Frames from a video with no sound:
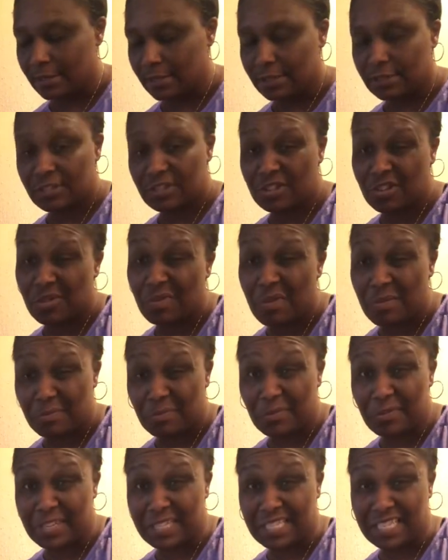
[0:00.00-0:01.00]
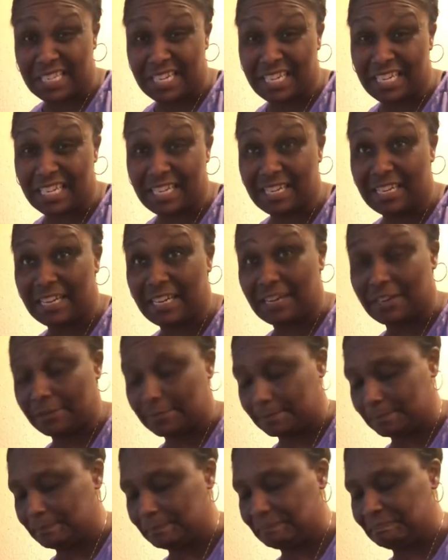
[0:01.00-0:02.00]
So I'm rinsing it
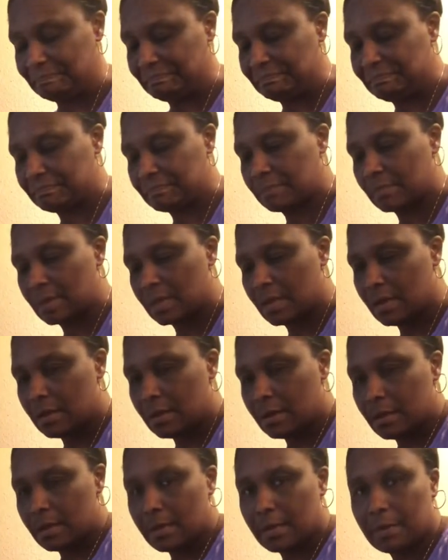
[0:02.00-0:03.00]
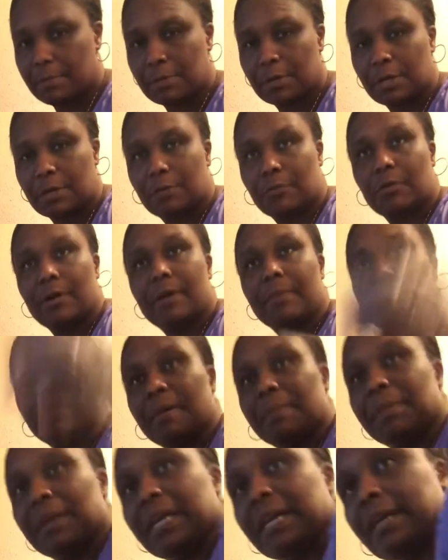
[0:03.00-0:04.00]
now. And I'm going to grab my
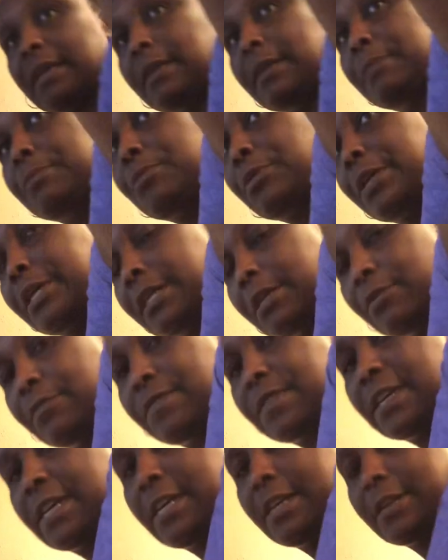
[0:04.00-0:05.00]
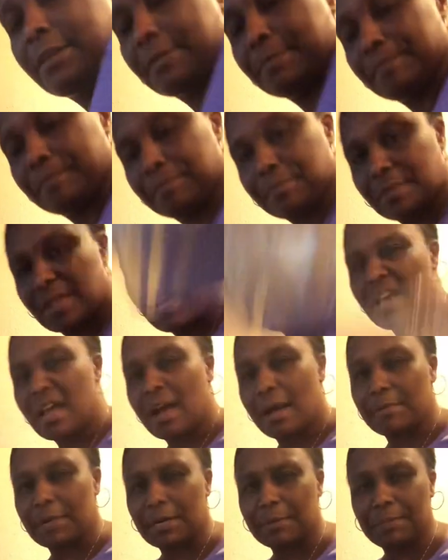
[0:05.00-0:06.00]
pan and bring it over here.
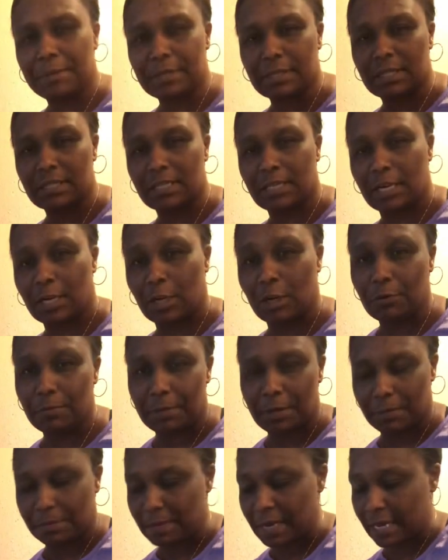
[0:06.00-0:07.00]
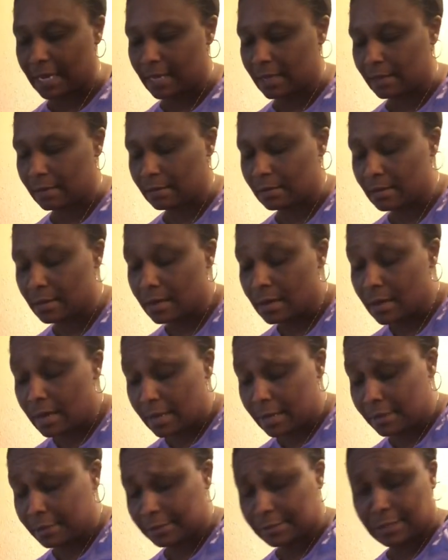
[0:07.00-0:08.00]
It's an aluminum pan.
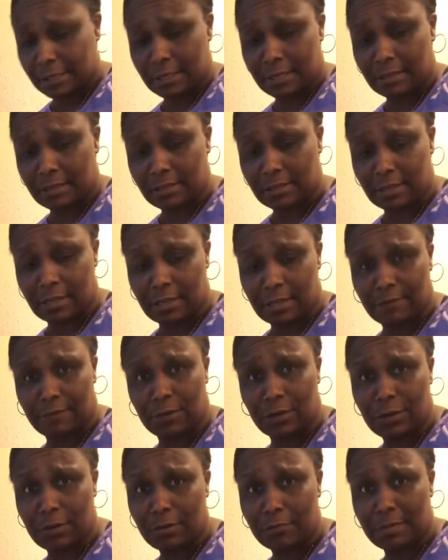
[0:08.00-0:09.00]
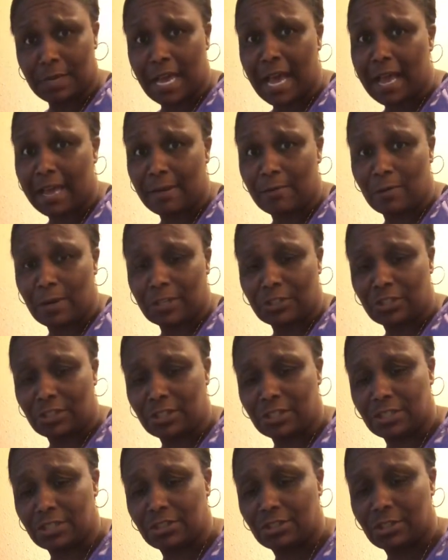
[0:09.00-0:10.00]
And here's another thing. If you know me, I hate
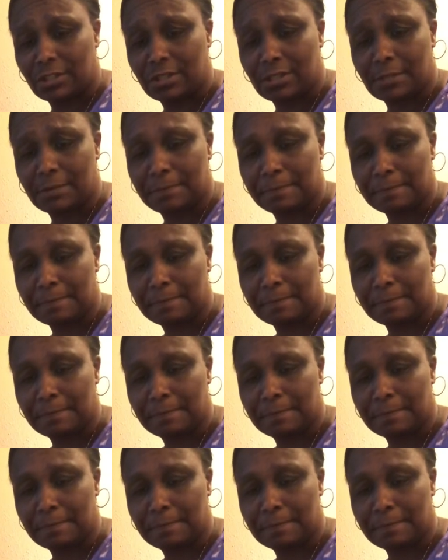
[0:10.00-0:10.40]
washing dishes.